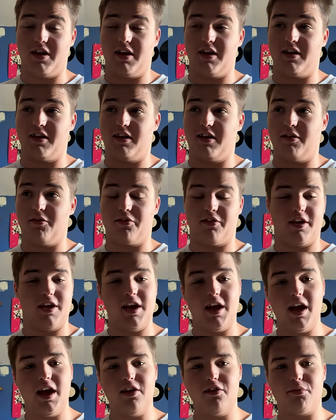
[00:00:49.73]
and he was like,
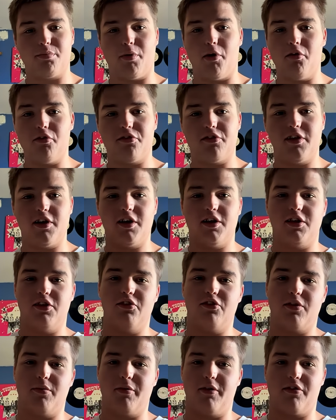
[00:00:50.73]
yeah, I just posted on
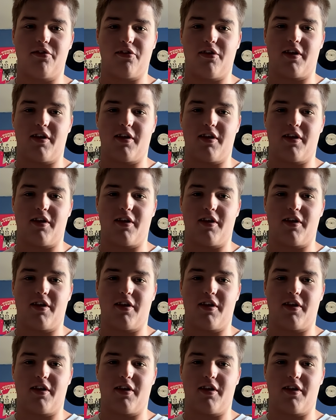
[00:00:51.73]
YouTube as,